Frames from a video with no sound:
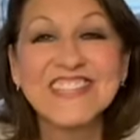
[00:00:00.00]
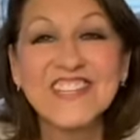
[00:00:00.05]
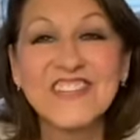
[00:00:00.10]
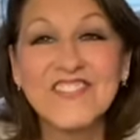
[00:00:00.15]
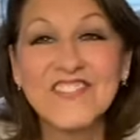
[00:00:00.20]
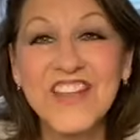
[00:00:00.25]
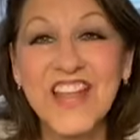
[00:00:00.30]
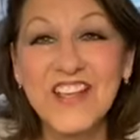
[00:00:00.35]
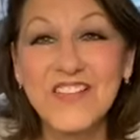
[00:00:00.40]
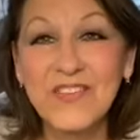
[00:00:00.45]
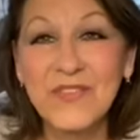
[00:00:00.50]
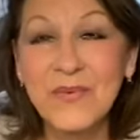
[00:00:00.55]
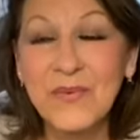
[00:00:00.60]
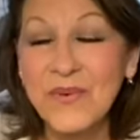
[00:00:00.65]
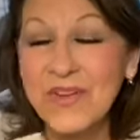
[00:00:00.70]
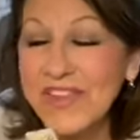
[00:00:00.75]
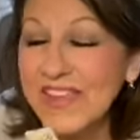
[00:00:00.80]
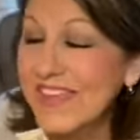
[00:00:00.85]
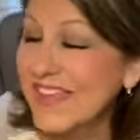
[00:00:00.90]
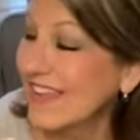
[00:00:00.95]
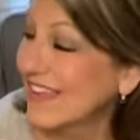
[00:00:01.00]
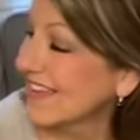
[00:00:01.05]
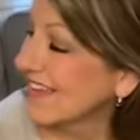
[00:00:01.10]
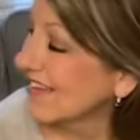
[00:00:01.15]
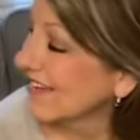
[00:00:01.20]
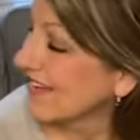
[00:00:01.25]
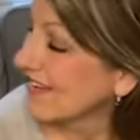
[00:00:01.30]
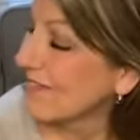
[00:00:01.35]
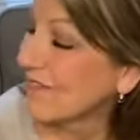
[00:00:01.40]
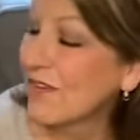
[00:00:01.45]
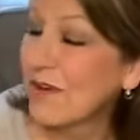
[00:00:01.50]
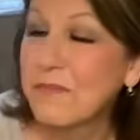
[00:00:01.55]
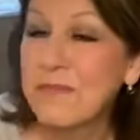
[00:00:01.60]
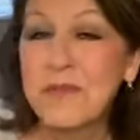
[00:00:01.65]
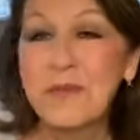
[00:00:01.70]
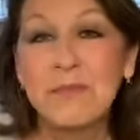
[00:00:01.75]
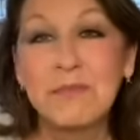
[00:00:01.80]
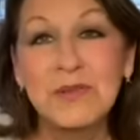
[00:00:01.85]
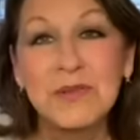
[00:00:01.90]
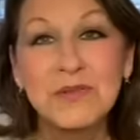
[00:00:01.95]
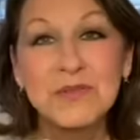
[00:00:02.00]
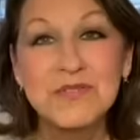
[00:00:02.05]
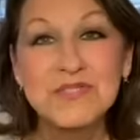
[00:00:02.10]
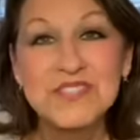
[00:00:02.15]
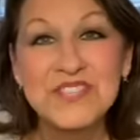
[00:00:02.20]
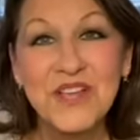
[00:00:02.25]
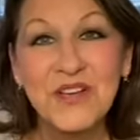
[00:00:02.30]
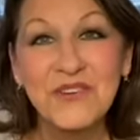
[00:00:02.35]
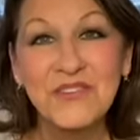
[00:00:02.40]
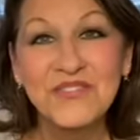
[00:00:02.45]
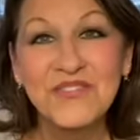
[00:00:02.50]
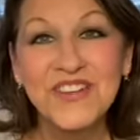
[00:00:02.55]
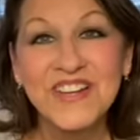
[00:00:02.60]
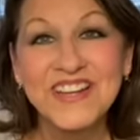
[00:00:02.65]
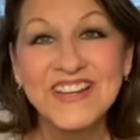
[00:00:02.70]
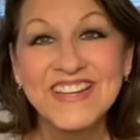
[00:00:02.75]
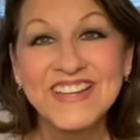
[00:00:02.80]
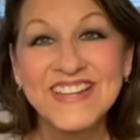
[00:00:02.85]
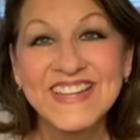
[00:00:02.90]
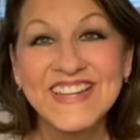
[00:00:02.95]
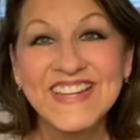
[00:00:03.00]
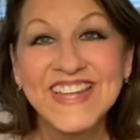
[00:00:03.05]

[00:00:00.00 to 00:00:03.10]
you next week from the blue sofa.